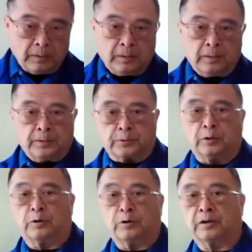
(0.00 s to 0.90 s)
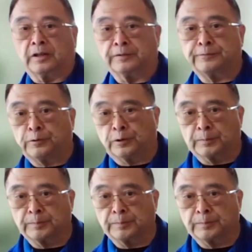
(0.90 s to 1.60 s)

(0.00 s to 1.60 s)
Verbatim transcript: to learn a form.